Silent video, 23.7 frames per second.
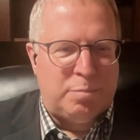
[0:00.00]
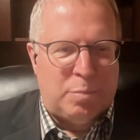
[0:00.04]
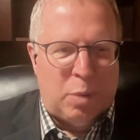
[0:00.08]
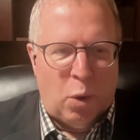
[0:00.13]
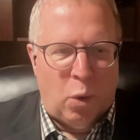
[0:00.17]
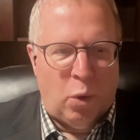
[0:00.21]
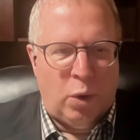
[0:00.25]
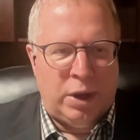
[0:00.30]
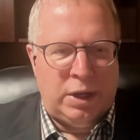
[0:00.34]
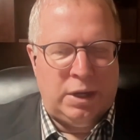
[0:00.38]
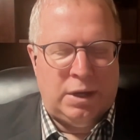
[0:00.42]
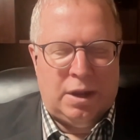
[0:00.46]

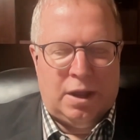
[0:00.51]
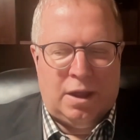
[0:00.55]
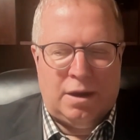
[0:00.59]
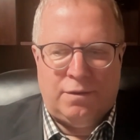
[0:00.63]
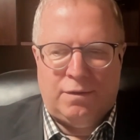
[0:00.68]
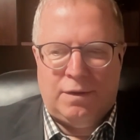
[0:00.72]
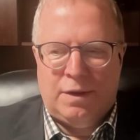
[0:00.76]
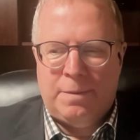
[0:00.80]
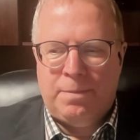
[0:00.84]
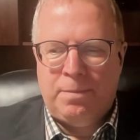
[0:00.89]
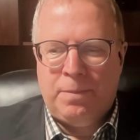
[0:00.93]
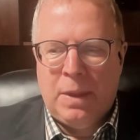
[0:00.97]
point out of
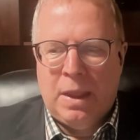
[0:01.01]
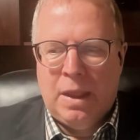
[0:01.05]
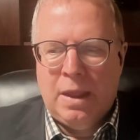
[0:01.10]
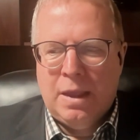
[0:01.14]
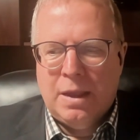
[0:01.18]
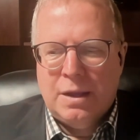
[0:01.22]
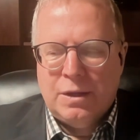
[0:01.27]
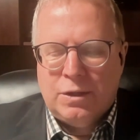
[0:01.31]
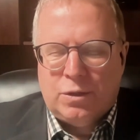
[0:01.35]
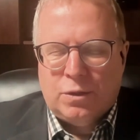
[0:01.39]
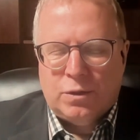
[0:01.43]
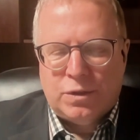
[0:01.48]
it
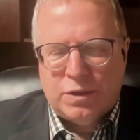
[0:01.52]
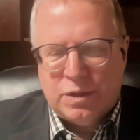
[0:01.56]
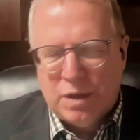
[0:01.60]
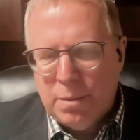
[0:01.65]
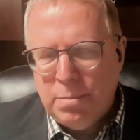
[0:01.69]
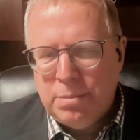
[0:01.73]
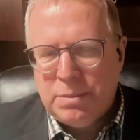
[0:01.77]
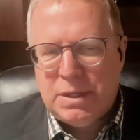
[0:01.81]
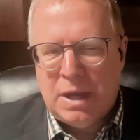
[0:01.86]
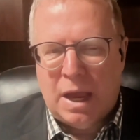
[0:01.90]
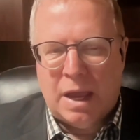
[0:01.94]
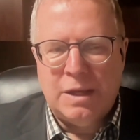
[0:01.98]
so
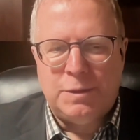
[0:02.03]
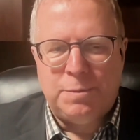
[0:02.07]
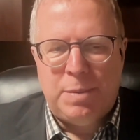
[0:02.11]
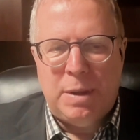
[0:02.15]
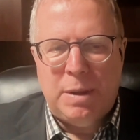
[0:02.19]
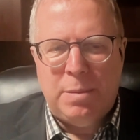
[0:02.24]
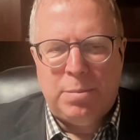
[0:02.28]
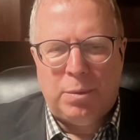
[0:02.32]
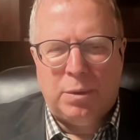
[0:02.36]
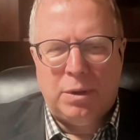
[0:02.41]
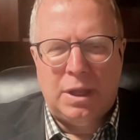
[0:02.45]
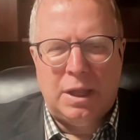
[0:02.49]
sometimes
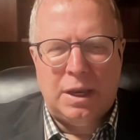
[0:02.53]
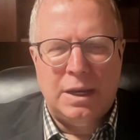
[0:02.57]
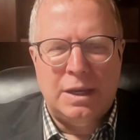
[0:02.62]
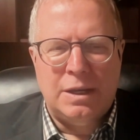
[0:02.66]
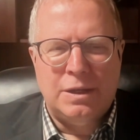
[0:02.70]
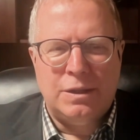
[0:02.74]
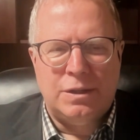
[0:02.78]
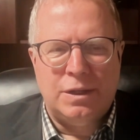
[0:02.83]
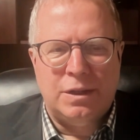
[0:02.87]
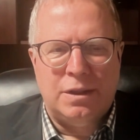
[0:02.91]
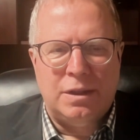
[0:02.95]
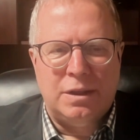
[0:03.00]
people get
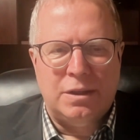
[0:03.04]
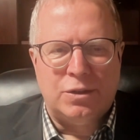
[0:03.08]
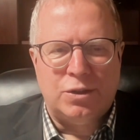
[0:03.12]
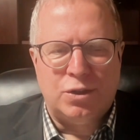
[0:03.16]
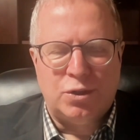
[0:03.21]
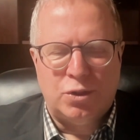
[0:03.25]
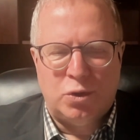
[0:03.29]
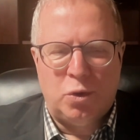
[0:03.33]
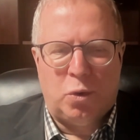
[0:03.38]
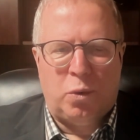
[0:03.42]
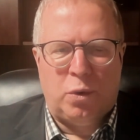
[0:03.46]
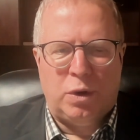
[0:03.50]
into the
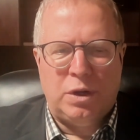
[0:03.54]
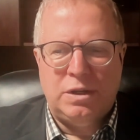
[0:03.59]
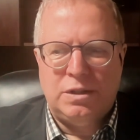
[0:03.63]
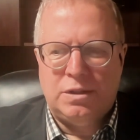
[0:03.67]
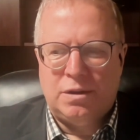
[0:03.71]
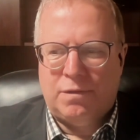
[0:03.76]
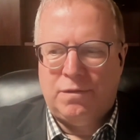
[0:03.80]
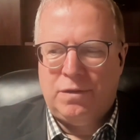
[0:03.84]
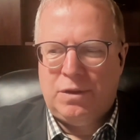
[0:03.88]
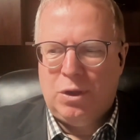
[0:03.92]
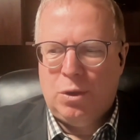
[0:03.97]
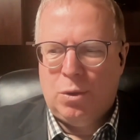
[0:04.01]
stories
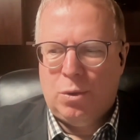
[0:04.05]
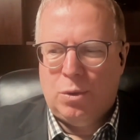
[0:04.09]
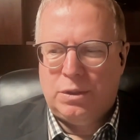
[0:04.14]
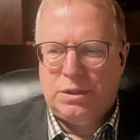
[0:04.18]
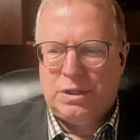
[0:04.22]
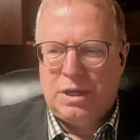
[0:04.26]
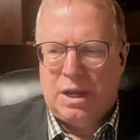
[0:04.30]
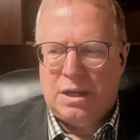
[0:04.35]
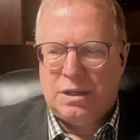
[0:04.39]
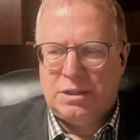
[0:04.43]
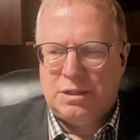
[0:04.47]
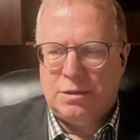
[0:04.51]
of the old
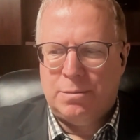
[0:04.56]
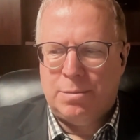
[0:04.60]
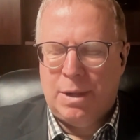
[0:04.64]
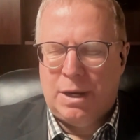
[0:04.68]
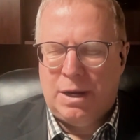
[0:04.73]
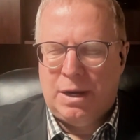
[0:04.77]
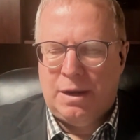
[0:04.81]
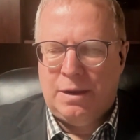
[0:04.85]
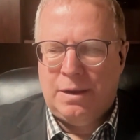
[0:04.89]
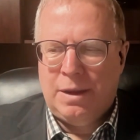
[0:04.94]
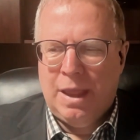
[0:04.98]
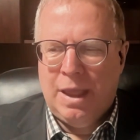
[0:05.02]
testament
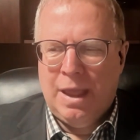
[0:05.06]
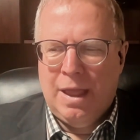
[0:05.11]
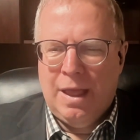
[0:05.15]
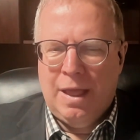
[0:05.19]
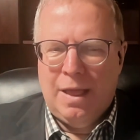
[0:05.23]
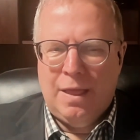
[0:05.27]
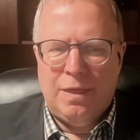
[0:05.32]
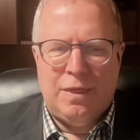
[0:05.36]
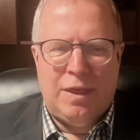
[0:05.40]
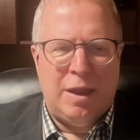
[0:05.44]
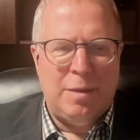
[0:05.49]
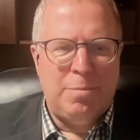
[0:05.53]
and
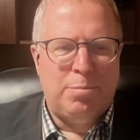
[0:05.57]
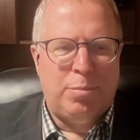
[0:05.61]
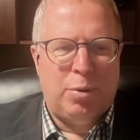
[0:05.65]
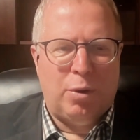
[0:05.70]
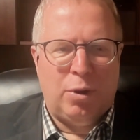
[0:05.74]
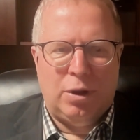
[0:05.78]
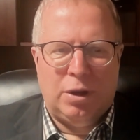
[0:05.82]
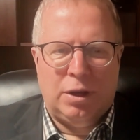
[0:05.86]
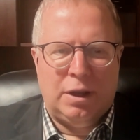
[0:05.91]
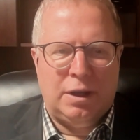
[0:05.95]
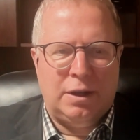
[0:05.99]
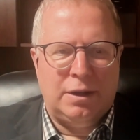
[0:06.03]
they
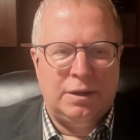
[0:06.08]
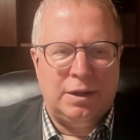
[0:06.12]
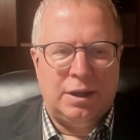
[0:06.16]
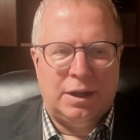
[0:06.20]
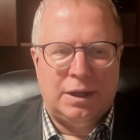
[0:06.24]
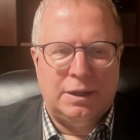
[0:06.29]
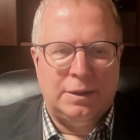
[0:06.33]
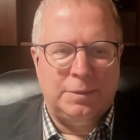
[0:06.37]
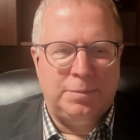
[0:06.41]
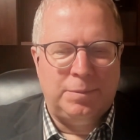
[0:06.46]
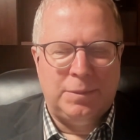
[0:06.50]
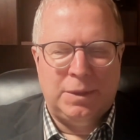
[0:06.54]
pull a,
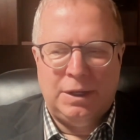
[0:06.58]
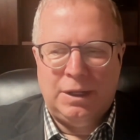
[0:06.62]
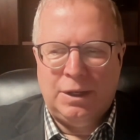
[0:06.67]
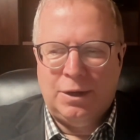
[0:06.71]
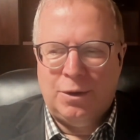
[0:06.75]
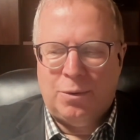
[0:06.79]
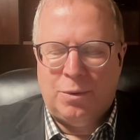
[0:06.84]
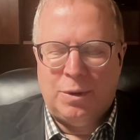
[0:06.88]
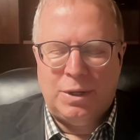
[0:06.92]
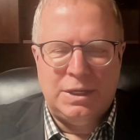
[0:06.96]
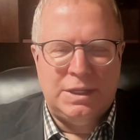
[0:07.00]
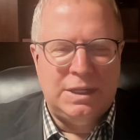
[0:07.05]
a you
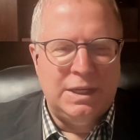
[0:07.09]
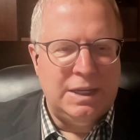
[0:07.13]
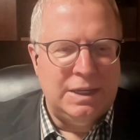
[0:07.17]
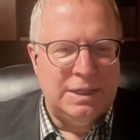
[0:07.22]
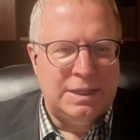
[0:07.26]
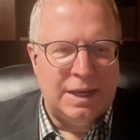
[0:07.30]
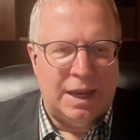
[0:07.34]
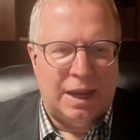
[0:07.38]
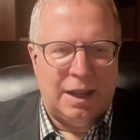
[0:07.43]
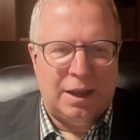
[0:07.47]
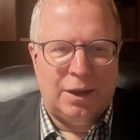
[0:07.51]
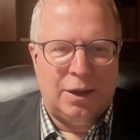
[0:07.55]
know a
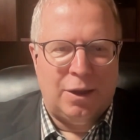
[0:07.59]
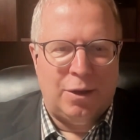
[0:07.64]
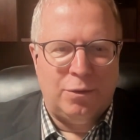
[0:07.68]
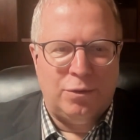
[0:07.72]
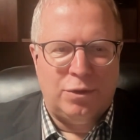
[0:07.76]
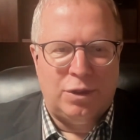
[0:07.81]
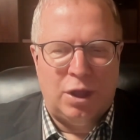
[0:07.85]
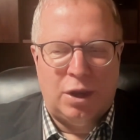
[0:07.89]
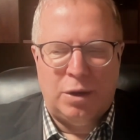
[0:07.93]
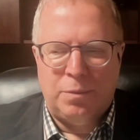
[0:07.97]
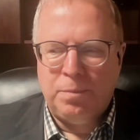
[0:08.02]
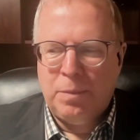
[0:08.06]
detail out
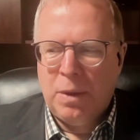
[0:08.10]
that